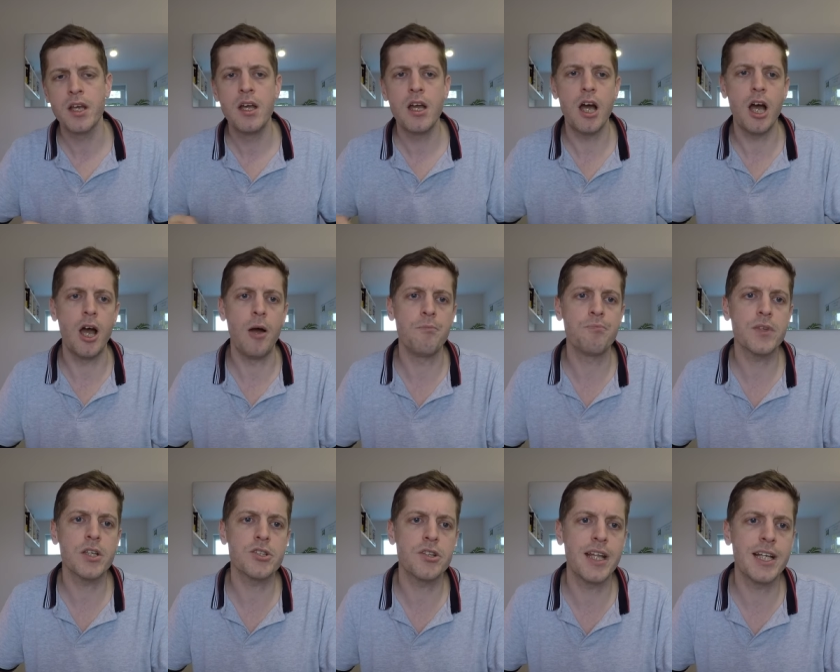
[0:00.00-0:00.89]
Um,
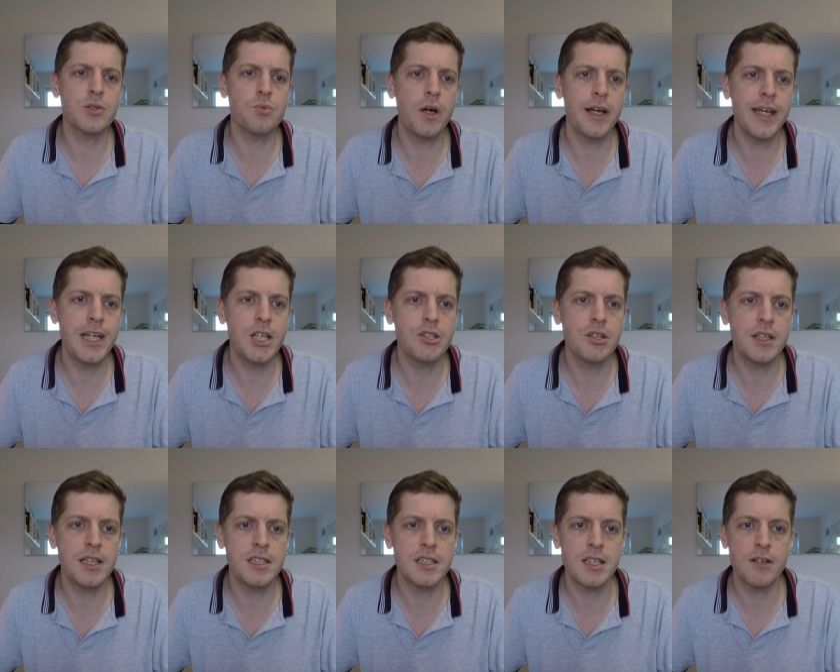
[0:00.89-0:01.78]
so that's why each of
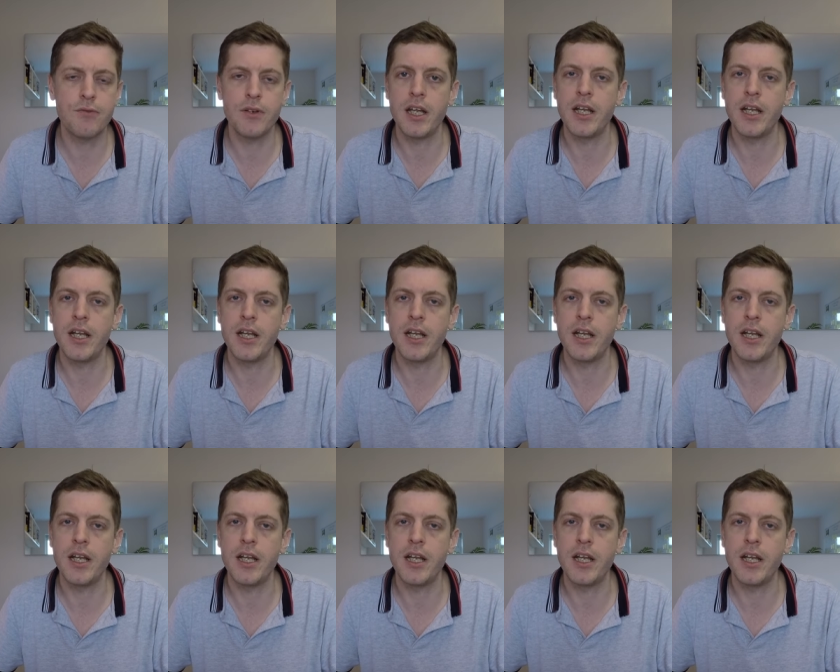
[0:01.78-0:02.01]
these are different,